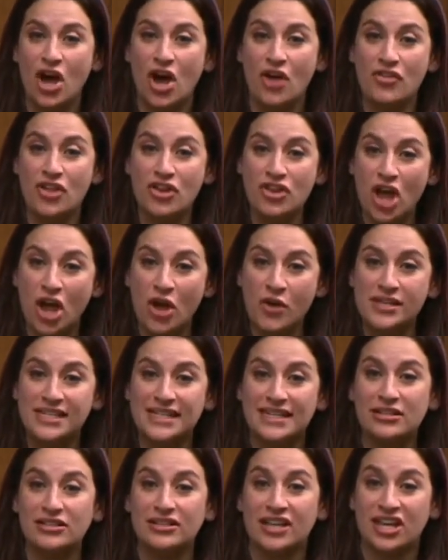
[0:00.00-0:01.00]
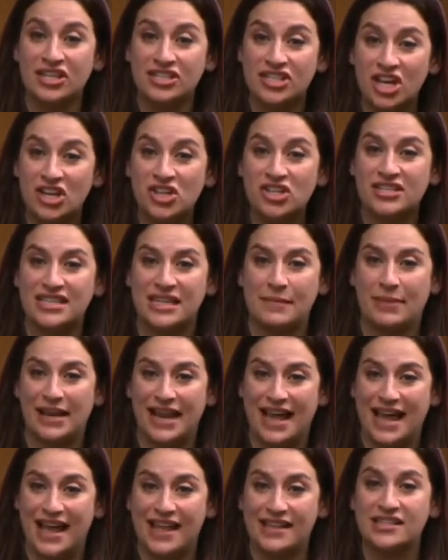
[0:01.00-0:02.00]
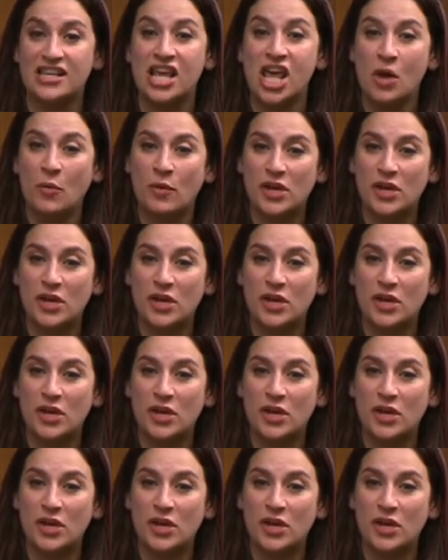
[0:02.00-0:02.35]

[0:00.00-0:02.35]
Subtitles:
on the no-deal contingency plans,